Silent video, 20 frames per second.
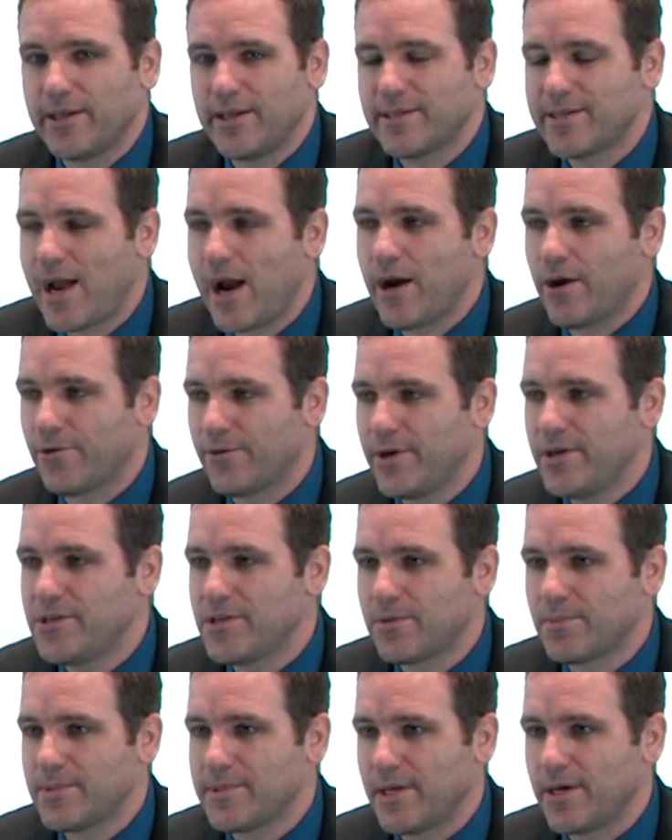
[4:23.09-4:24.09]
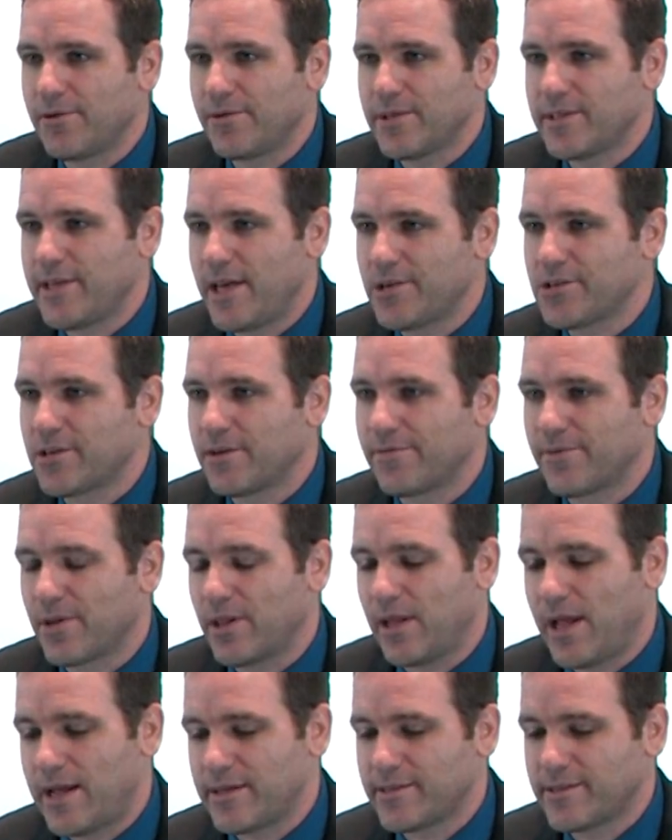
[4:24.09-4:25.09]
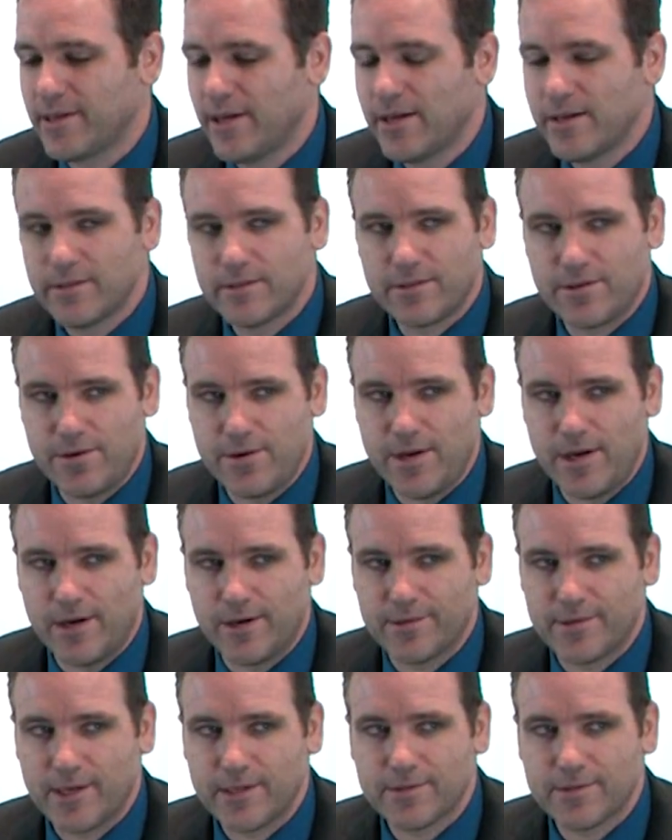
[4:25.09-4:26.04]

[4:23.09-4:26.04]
The entire region was in a recession for the last 2 years.